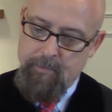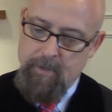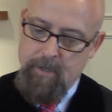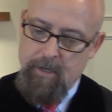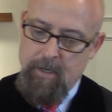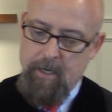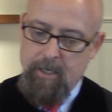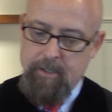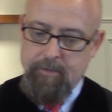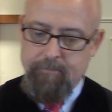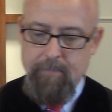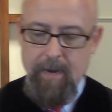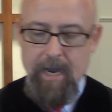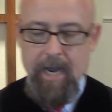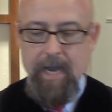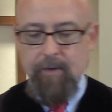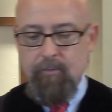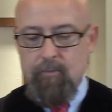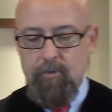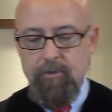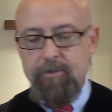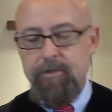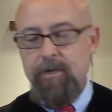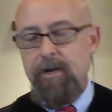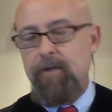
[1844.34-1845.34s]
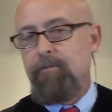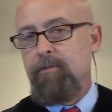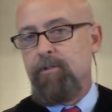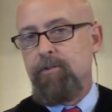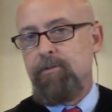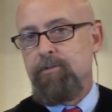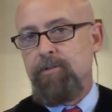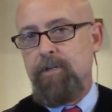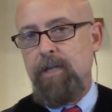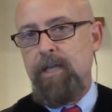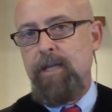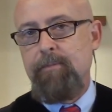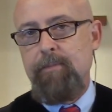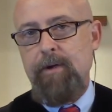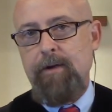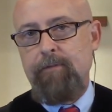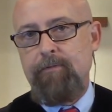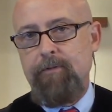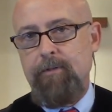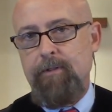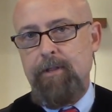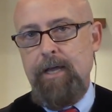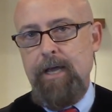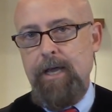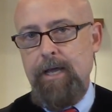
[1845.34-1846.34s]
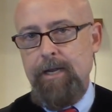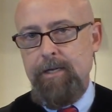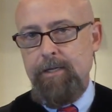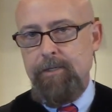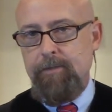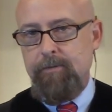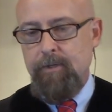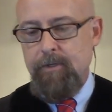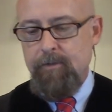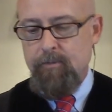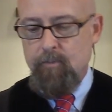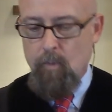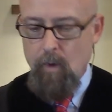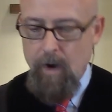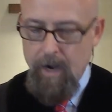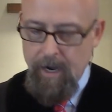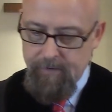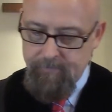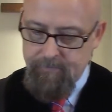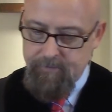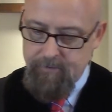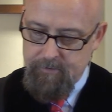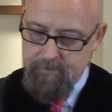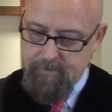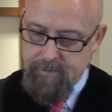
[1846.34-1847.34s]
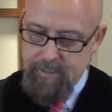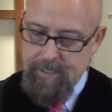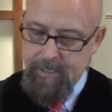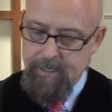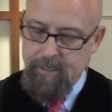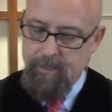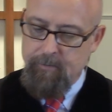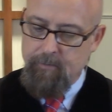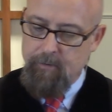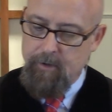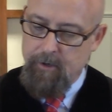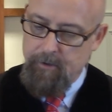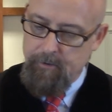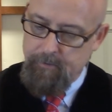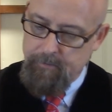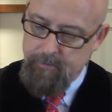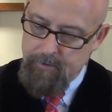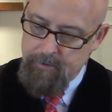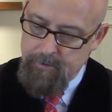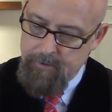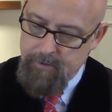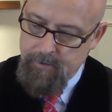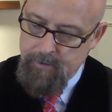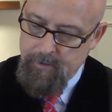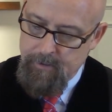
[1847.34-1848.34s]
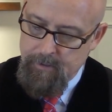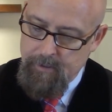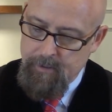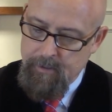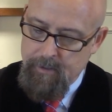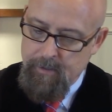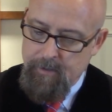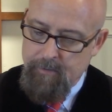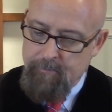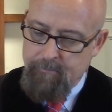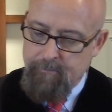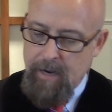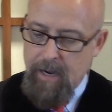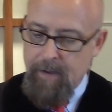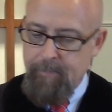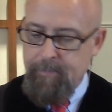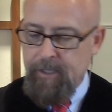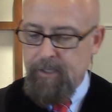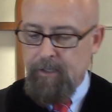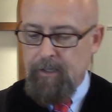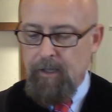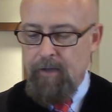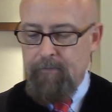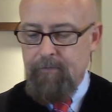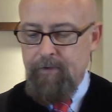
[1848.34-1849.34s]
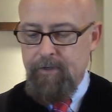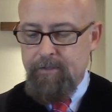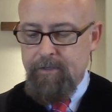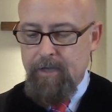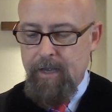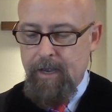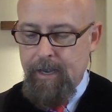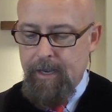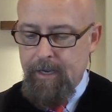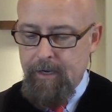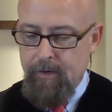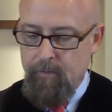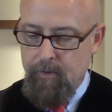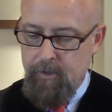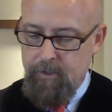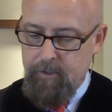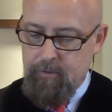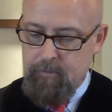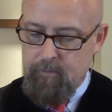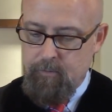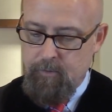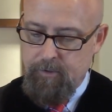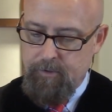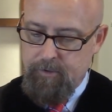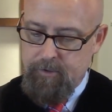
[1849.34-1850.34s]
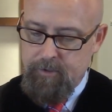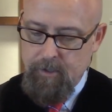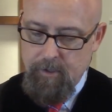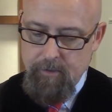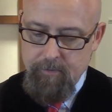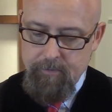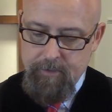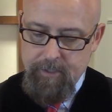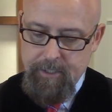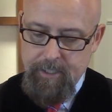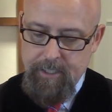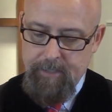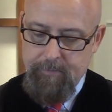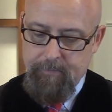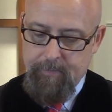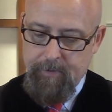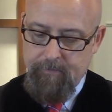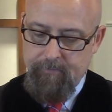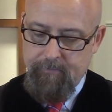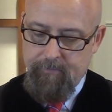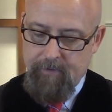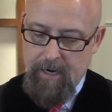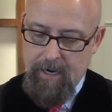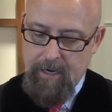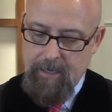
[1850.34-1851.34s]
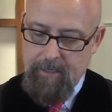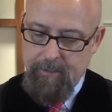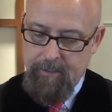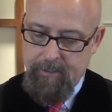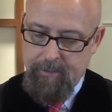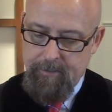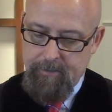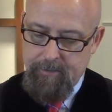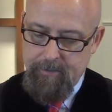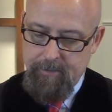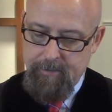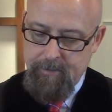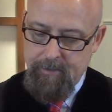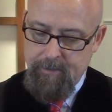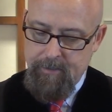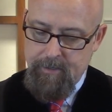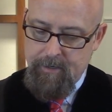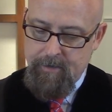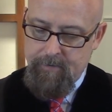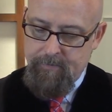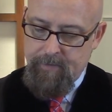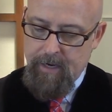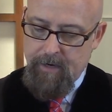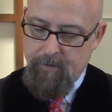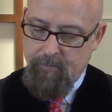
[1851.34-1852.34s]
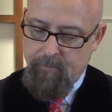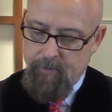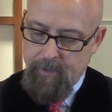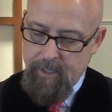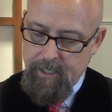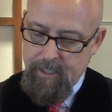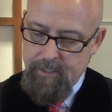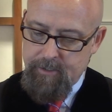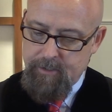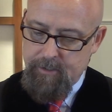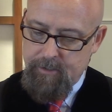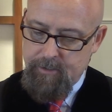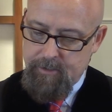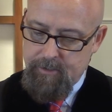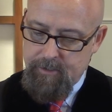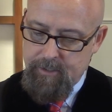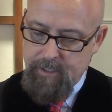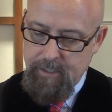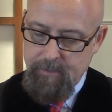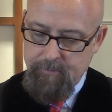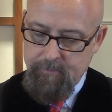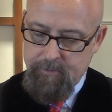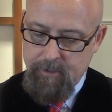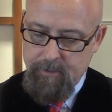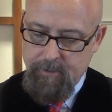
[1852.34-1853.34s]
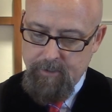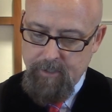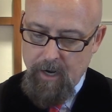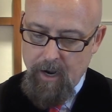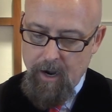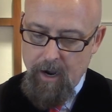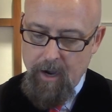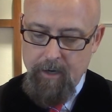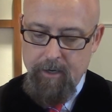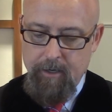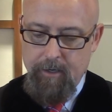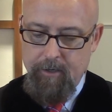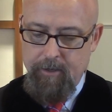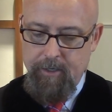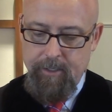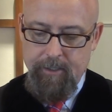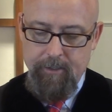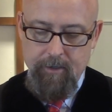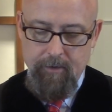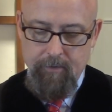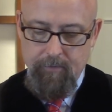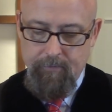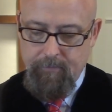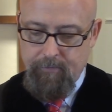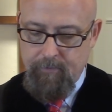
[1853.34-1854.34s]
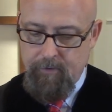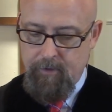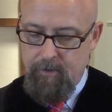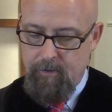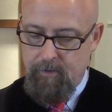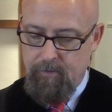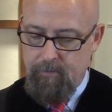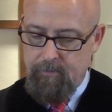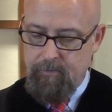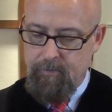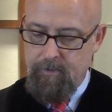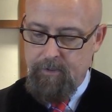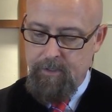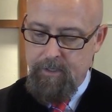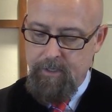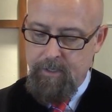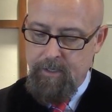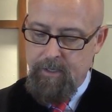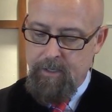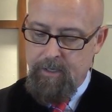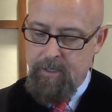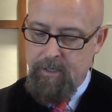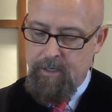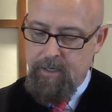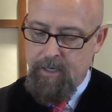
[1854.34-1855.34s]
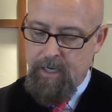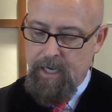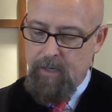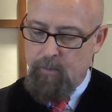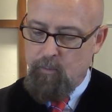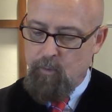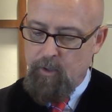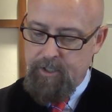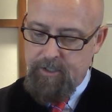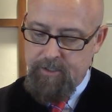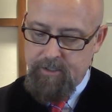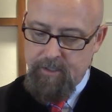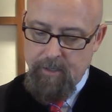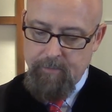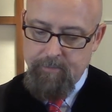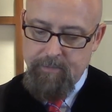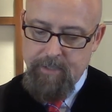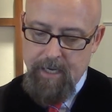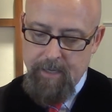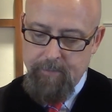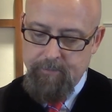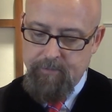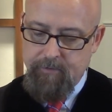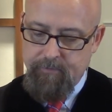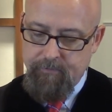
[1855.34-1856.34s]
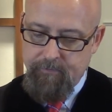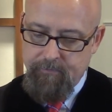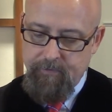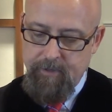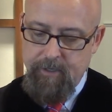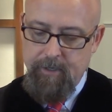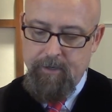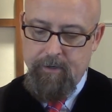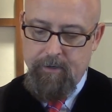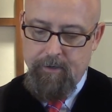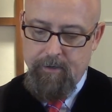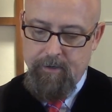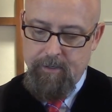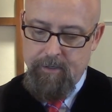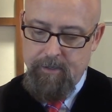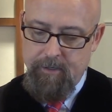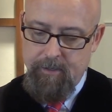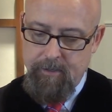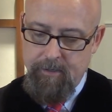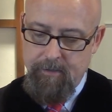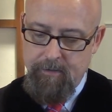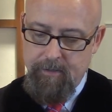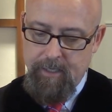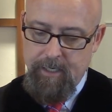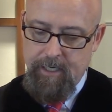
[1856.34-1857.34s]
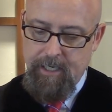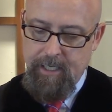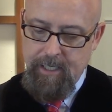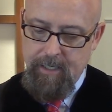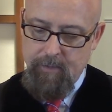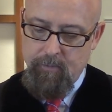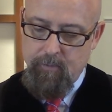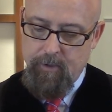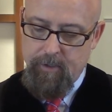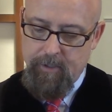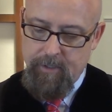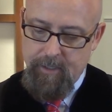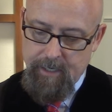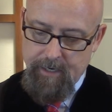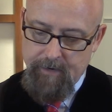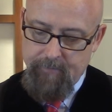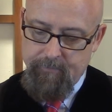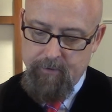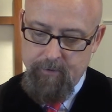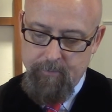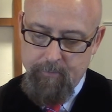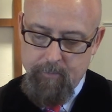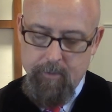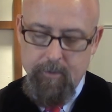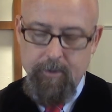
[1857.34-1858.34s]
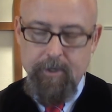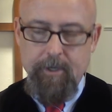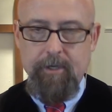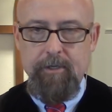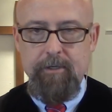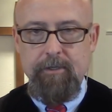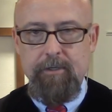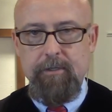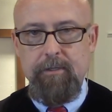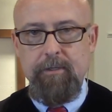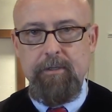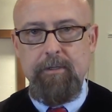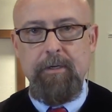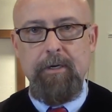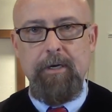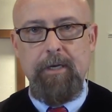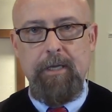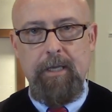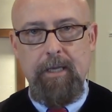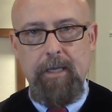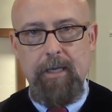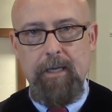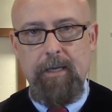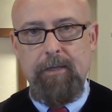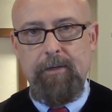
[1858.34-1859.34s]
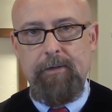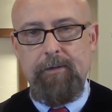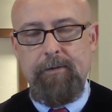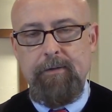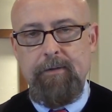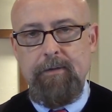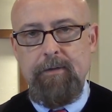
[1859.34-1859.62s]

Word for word: His mind was never the same after that. His, his wife, Susanna, wrote, My beloved's anguish was so deep and violent that reason seemed to totter in her throne, and we sometimes feared that he would never preach again.